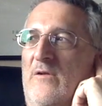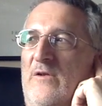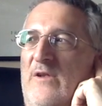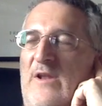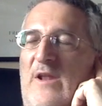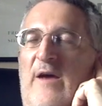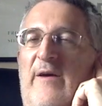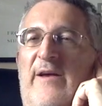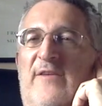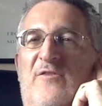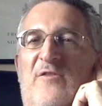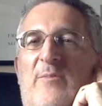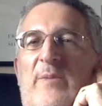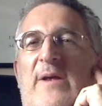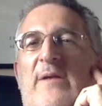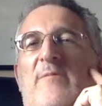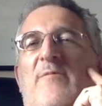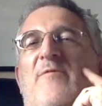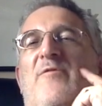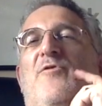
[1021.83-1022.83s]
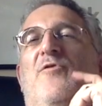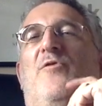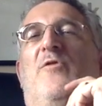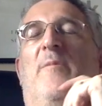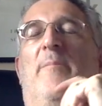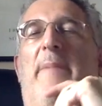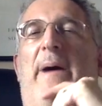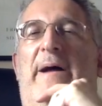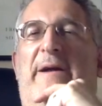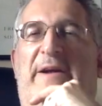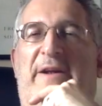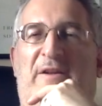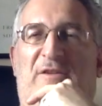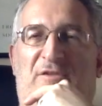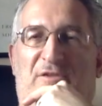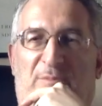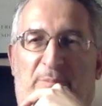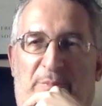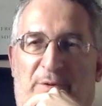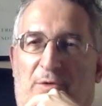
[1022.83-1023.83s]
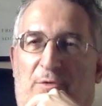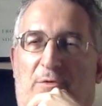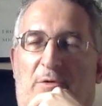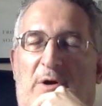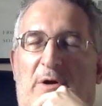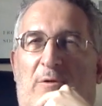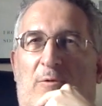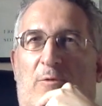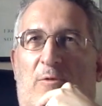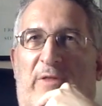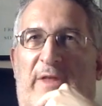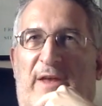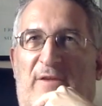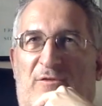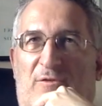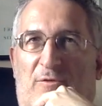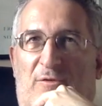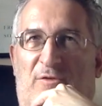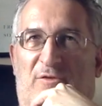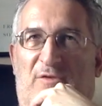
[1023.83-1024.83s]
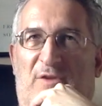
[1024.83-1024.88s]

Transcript: you know, has to be through the marriage bureau and all that sort of